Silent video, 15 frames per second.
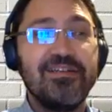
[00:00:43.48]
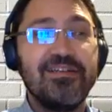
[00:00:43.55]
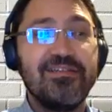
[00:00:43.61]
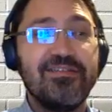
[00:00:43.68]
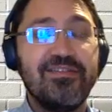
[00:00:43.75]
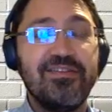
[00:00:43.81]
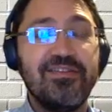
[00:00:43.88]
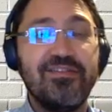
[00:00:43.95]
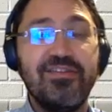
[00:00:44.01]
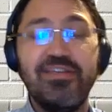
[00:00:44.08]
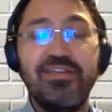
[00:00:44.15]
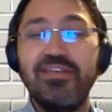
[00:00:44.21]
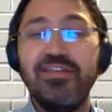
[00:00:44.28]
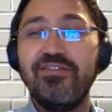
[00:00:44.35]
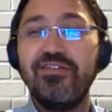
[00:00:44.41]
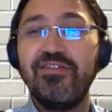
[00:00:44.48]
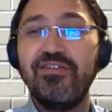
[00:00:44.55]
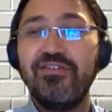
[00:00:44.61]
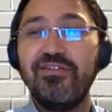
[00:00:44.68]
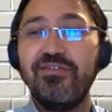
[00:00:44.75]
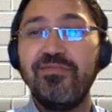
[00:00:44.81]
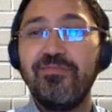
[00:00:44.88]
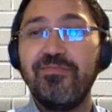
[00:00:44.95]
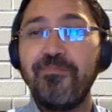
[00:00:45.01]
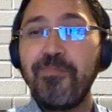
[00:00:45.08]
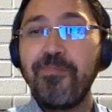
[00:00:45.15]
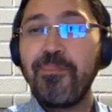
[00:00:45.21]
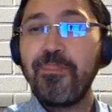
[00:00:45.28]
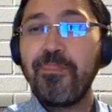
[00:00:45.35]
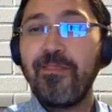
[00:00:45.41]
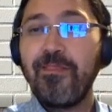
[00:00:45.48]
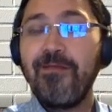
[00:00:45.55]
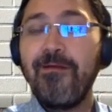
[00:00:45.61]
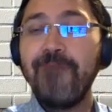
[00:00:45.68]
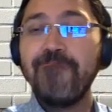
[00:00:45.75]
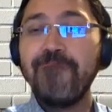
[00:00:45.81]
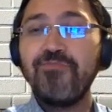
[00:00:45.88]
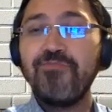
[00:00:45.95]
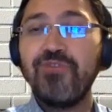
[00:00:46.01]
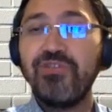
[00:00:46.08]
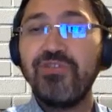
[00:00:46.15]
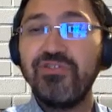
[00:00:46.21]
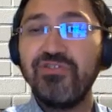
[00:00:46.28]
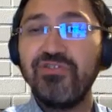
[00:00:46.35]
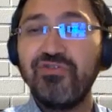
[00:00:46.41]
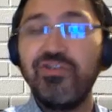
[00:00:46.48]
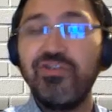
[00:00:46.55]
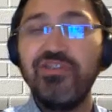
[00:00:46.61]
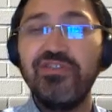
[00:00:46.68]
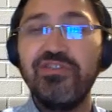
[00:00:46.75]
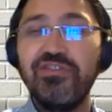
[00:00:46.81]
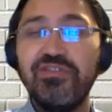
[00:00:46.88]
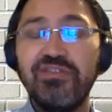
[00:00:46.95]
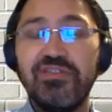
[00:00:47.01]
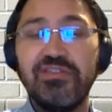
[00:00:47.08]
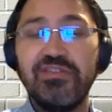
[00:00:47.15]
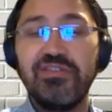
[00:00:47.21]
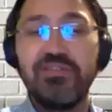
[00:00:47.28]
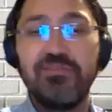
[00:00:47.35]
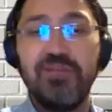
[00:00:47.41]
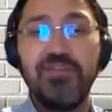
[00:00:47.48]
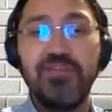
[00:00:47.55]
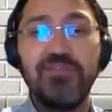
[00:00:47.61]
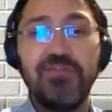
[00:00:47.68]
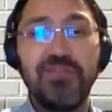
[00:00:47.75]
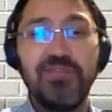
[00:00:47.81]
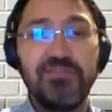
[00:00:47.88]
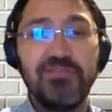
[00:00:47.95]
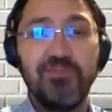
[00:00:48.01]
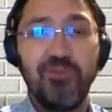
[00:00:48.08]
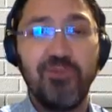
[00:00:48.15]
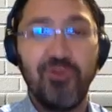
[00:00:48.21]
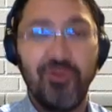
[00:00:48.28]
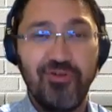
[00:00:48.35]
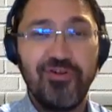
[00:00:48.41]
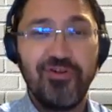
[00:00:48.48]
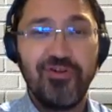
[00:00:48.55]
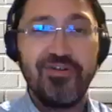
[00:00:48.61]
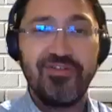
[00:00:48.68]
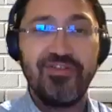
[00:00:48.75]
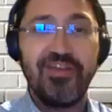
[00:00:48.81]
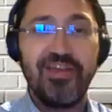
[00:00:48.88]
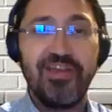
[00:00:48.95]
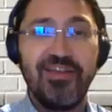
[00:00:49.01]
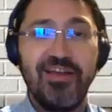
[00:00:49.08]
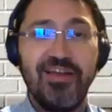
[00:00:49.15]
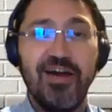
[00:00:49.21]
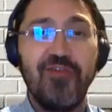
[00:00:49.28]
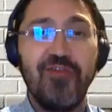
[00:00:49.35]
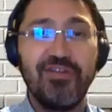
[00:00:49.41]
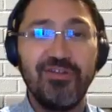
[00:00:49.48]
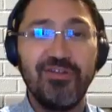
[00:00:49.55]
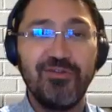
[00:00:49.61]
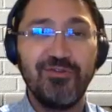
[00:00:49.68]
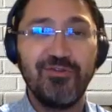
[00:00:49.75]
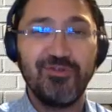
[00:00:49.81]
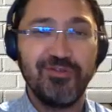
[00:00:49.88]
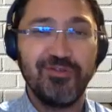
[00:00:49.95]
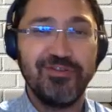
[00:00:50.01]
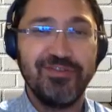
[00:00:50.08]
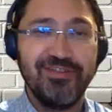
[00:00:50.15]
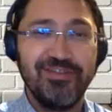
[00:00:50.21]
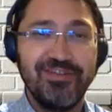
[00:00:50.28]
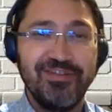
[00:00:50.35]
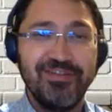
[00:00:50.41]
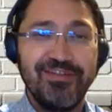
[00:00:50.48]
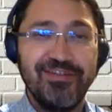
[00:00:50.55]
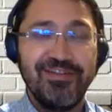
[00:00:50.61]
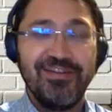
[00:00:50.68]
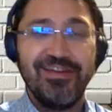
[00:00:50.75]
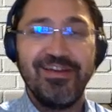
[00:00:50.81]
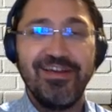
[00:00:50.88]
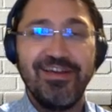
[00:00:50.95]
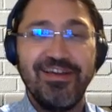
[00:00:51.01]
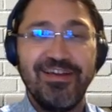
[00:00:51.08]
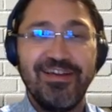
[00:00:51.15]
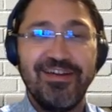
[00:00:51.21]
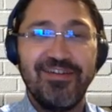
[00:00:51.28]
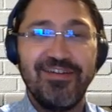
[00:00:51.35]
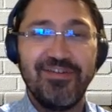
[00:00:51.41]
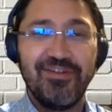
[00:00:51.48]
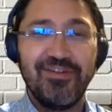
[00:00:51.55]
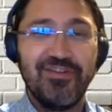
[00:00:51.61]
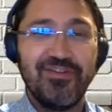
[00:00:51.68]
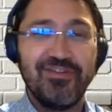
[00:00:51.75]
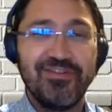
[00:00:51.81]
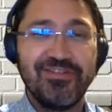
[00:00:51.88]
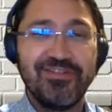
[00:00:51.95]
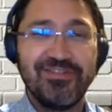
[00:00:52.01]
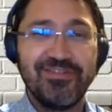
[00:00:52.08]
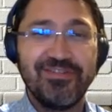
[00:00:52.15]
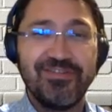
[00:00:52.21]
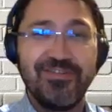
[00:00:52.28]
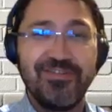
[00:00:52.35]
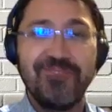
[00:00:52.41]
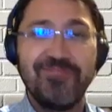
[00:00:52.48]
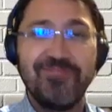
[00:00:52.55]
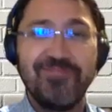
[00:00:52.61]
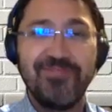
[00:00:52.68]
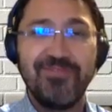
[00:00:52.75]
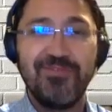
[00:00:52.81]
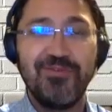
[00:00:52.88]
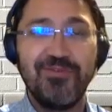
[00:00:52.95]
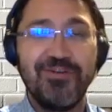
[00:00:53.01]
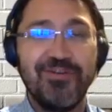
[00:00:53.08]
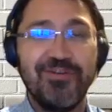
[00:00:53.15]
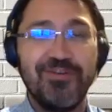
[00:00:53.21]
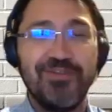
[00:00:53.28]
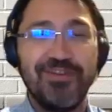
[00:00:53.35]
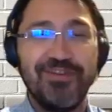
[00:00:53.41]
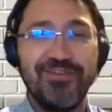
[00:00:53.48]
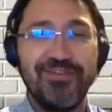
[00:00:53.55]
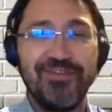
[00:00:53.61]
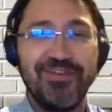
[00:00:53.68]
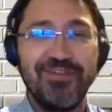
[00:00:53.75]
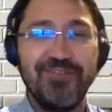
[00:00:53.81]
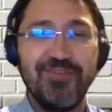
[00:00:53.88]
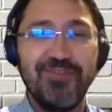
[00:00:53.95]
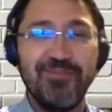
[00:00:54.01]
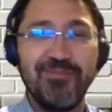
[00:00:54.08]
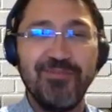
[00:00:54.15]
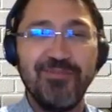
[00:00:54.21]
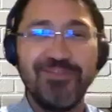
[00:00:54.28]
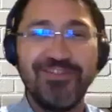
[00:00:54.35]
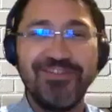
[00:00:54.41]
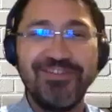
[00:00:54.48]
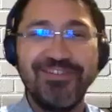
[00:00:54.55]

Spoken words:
the registrations is much more than our usual records. So you are very popular.